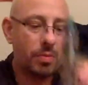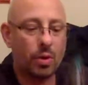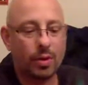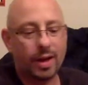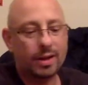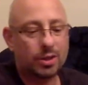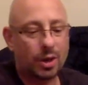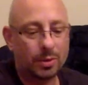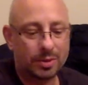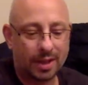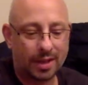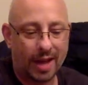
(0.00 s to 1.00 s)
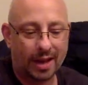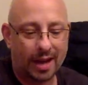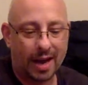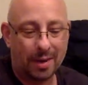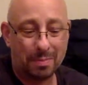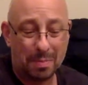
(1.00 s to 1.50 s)
Okay, so I would say that
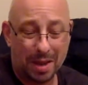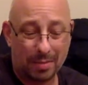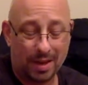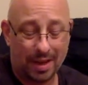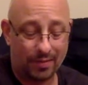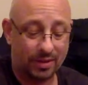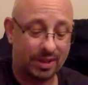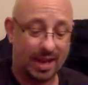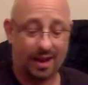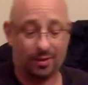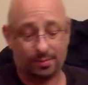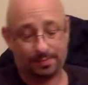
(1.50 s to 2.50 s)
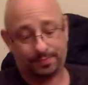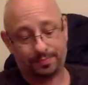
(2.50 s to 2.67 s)
kind of maybe evens out.